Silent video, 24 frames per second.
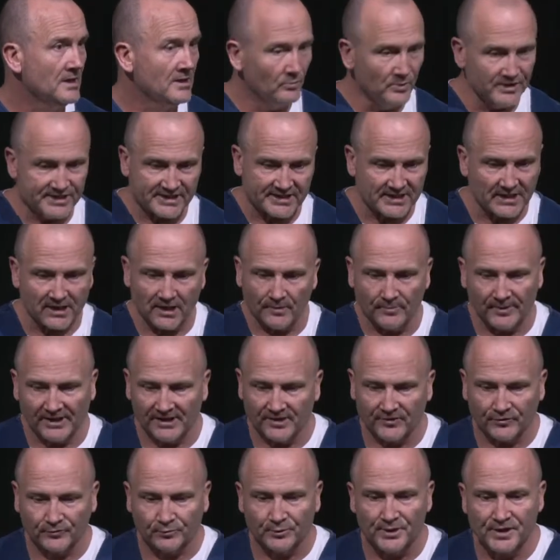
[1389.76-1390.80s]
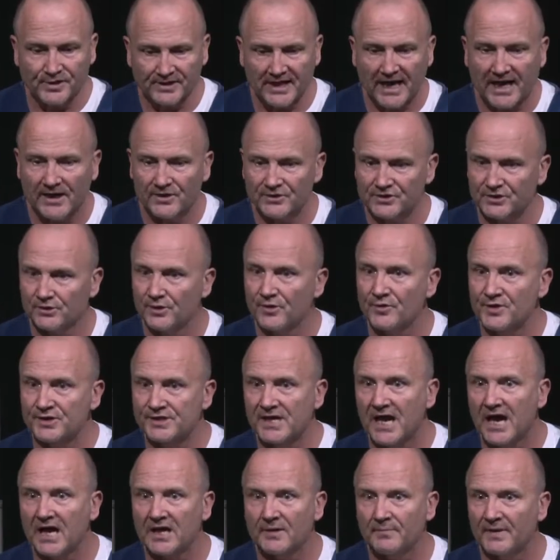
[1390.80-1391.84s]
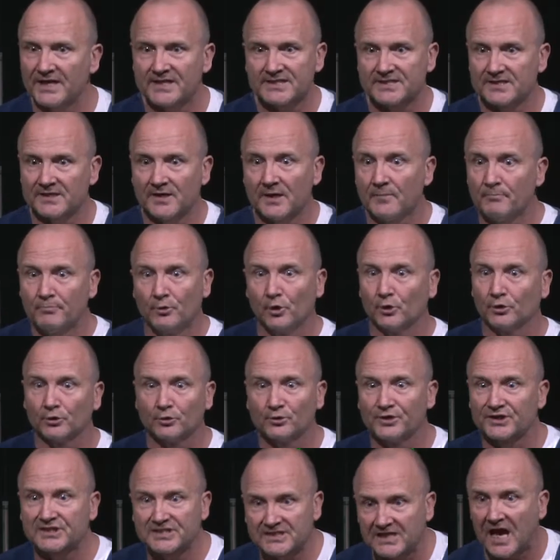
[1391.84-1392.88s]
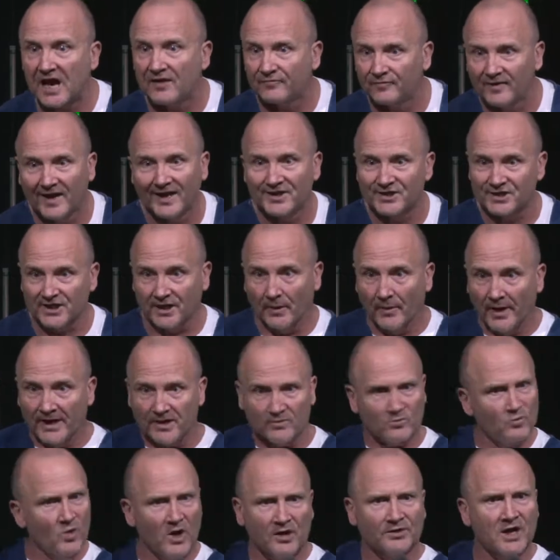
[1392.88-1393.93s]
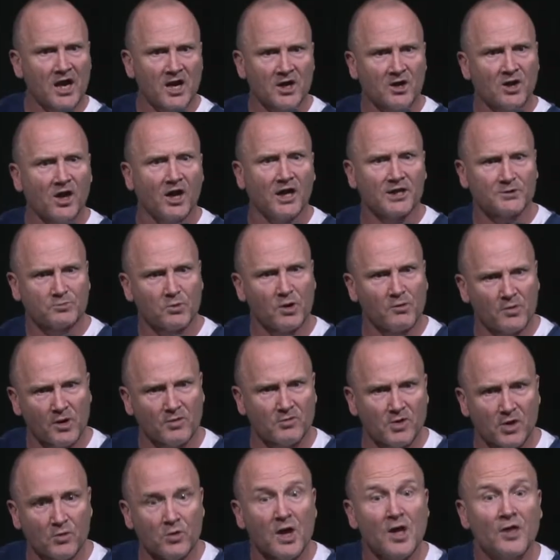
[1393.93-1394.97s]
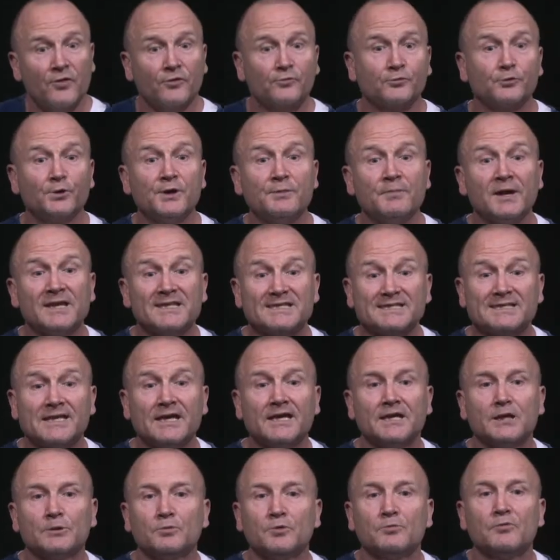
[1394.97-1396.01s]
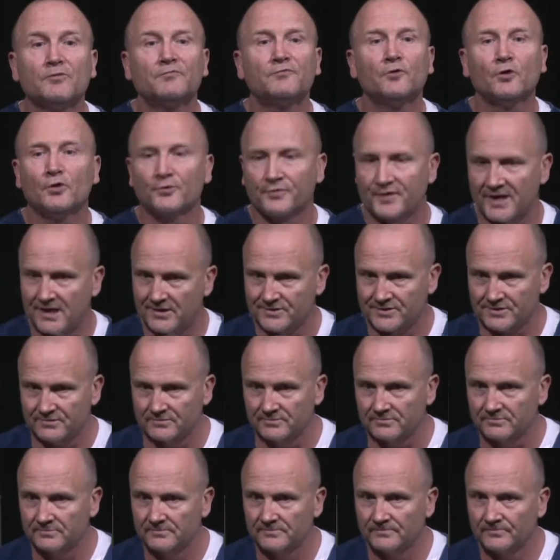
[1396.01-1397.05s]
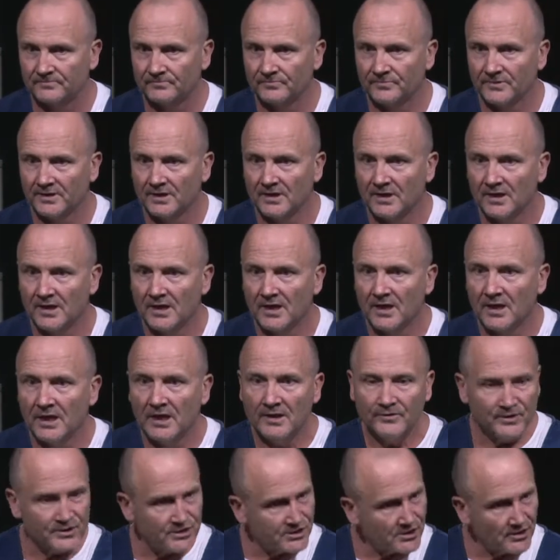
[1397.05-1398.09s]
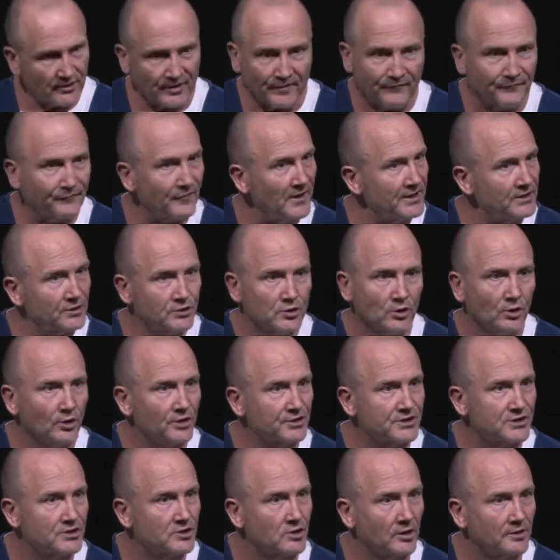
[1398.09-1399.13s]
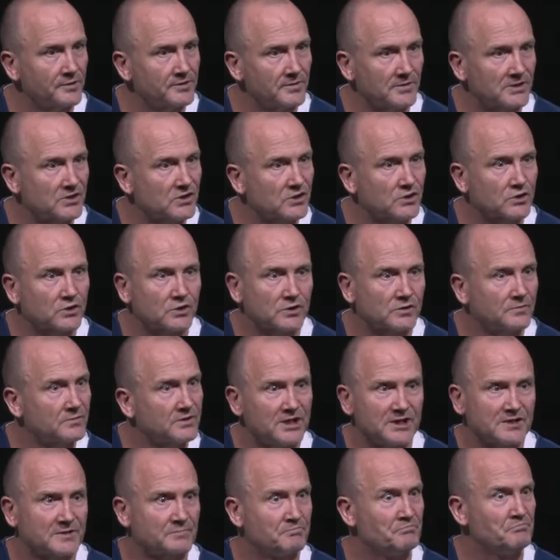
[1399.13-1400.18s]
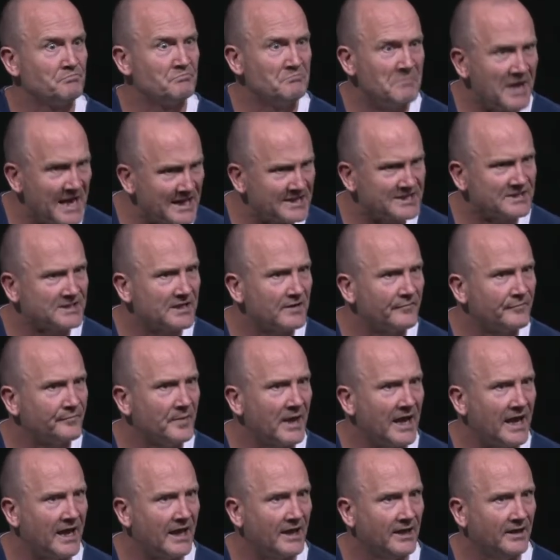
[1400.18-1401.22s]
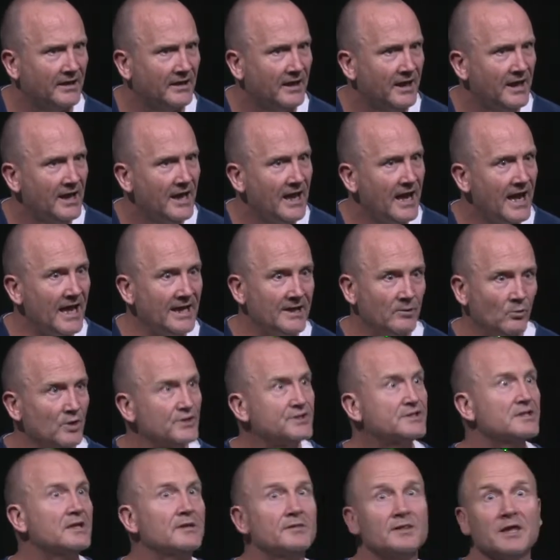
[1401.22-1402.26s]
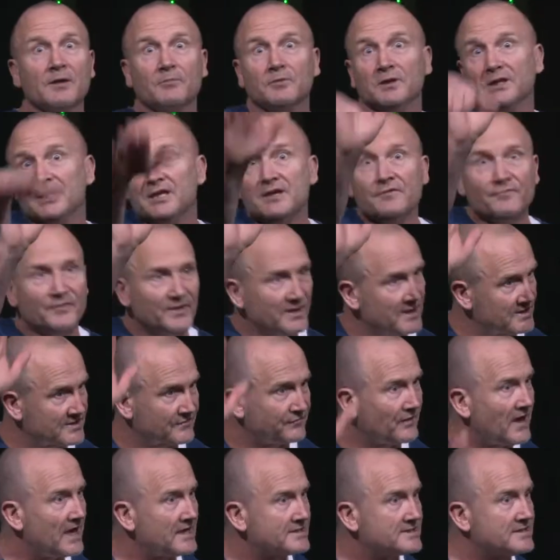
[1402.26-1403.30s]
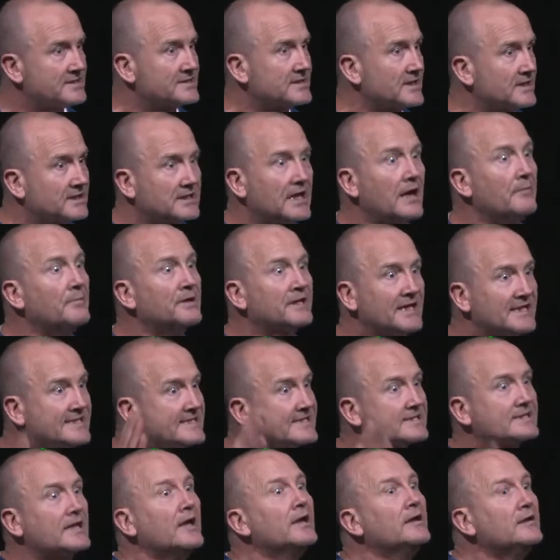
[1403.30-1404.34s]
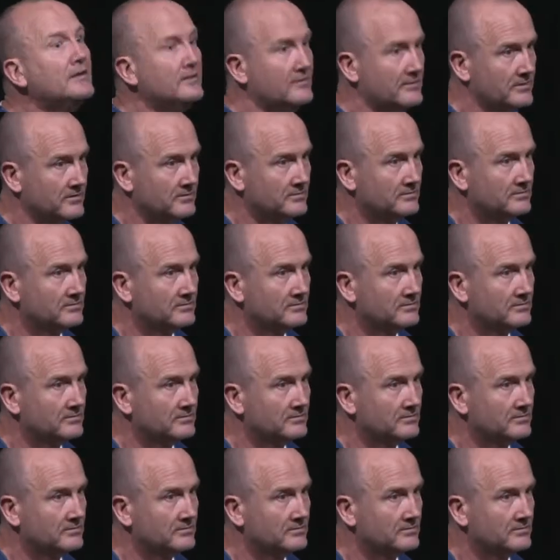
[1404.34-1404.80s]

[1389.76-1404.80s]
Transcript: We celebrated 3,000 on the database, and I bought all the staff lunch, and I went, well done, guys. Woo, woo, woo. 3 months later, we were 4,000. The front door just got just massive, man. And it wasn't that they were leaving as fast as they're coming. They stayed.